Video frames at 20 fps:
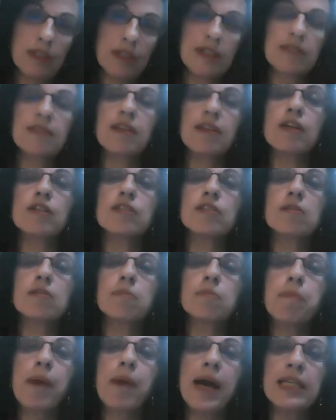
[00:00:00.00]
their
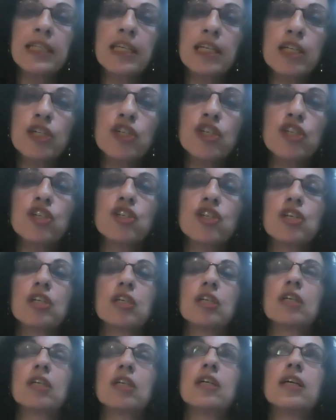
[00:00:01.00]
Spanish
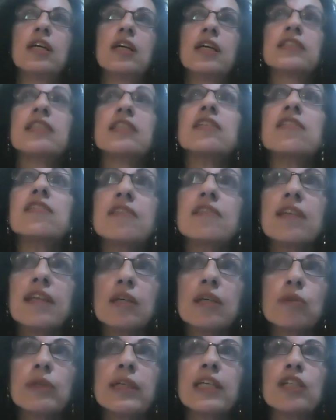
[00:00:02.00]

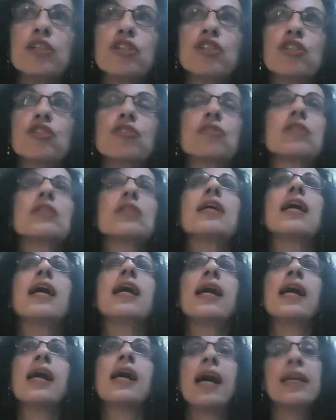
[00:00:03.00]
distinguished
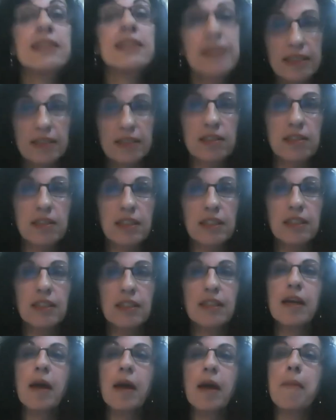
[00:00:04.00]
identity,
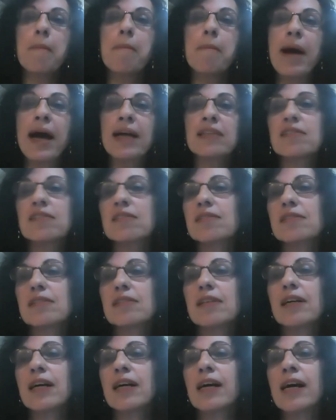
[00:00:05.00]
but
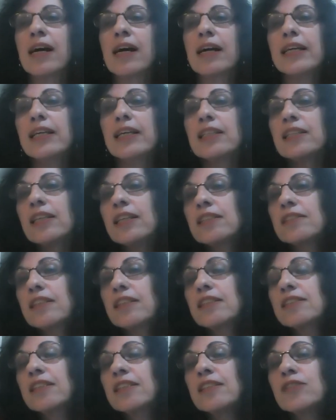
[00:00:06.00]

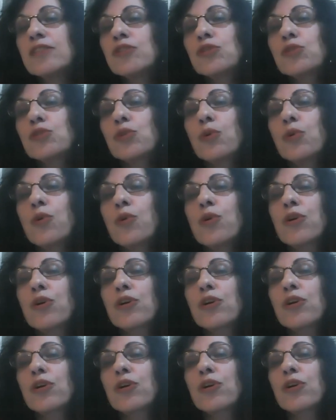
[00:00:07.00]
it didn't
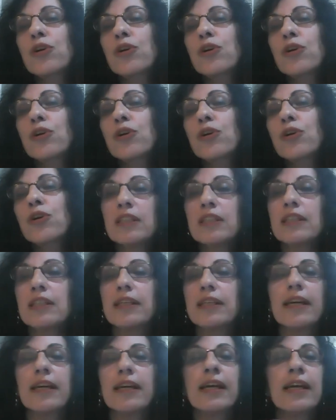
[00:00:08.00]
took long
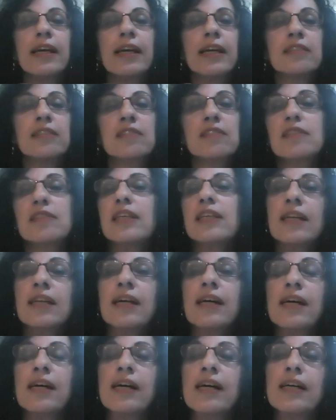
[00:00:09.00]
till
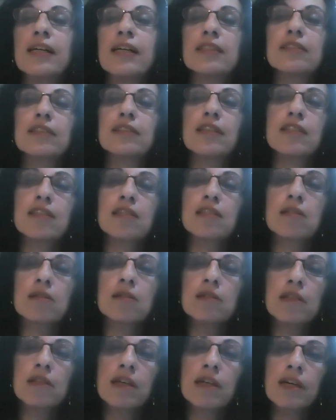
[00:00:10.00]

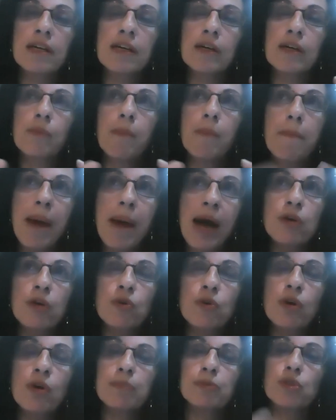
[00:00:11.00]
the
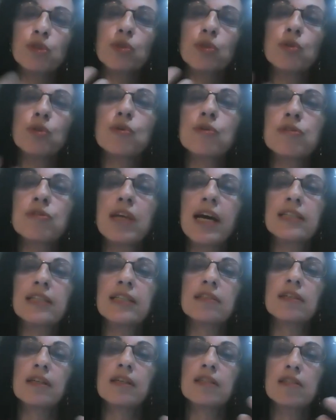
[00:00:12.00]
Maghreb Jews and
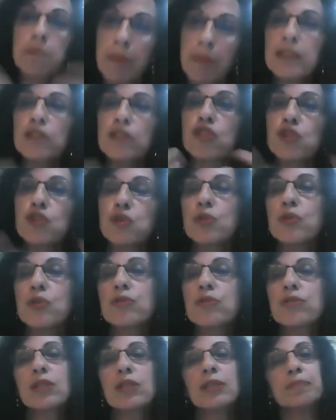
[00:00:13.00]
the Spanish
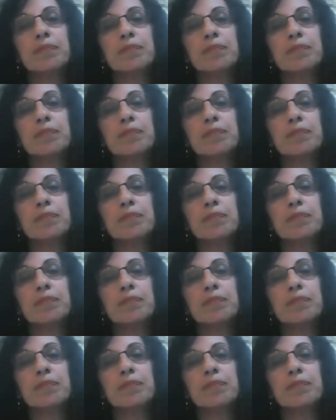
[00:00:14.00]
Jews